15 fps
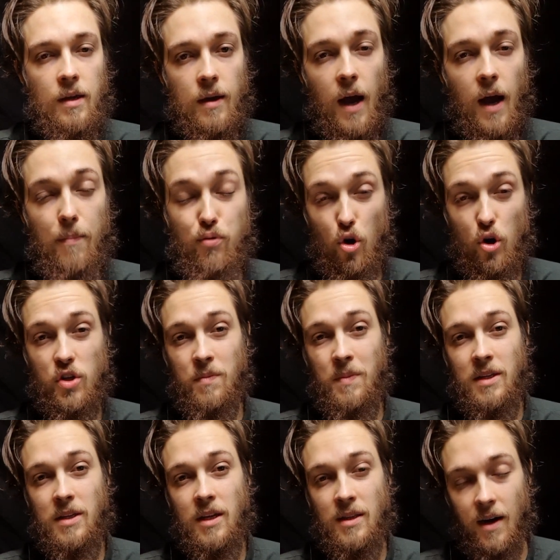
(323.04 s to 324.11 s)

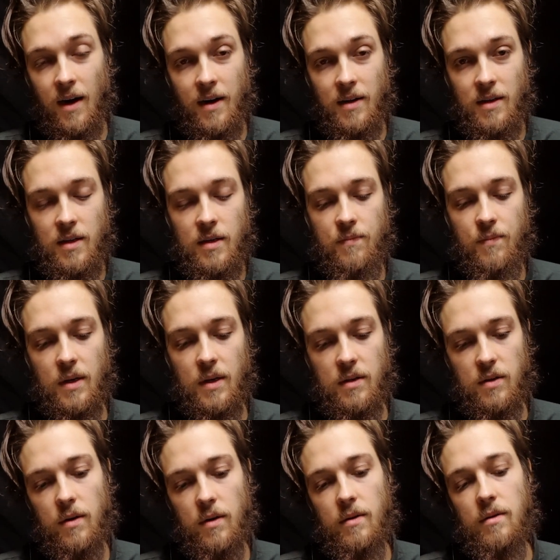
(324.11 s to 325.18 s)
approximating the idea and
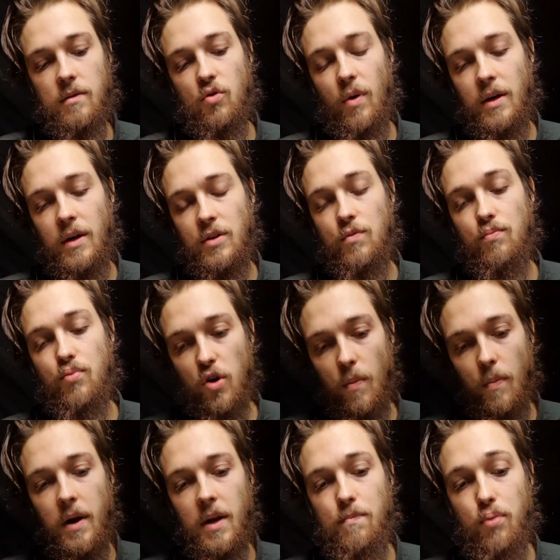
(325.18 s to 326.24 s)
trying to
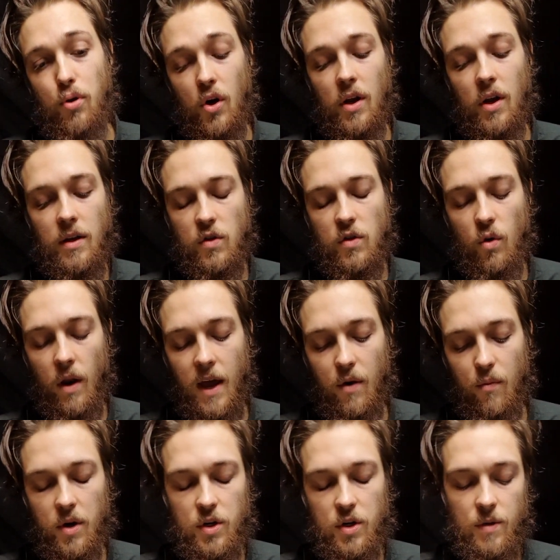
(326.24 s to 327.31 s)
properly put it into
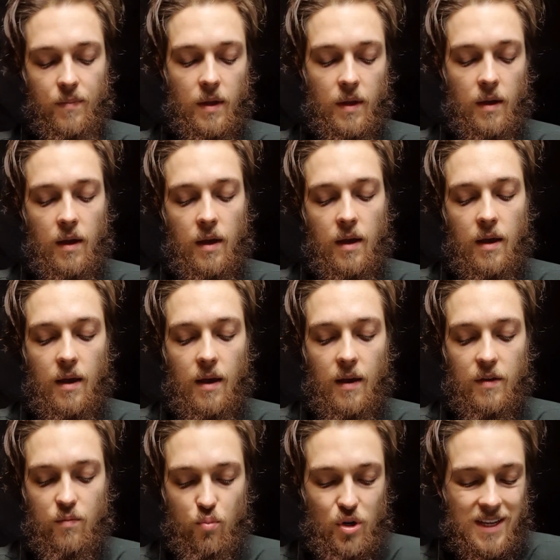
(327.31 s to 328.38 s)
language
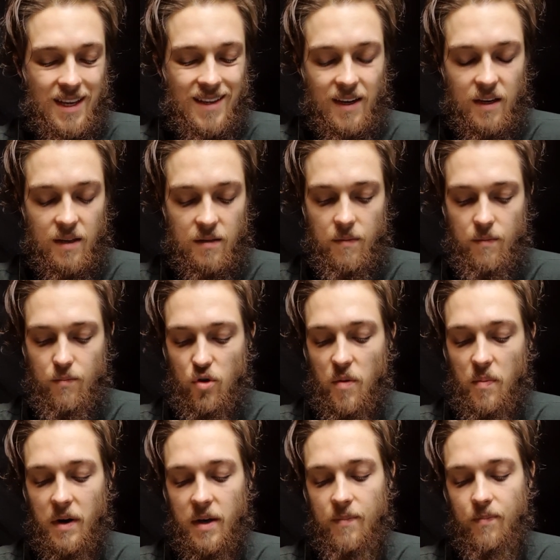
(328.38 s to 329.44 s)
and presenting it
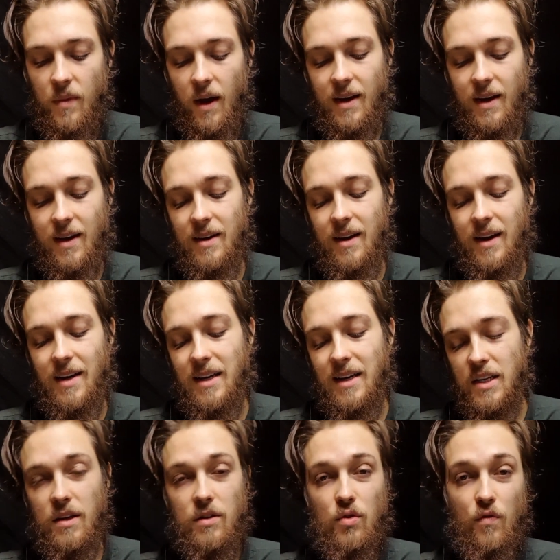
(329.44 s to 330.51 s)
properly. I can at
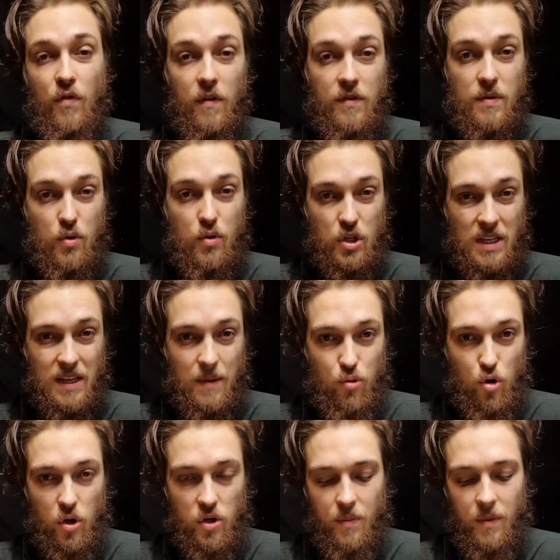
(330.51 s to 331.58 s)
least to 50%
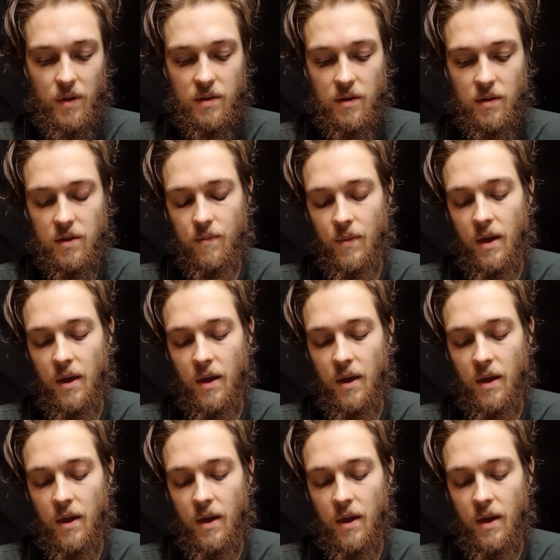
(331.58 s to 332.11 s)
approximate this.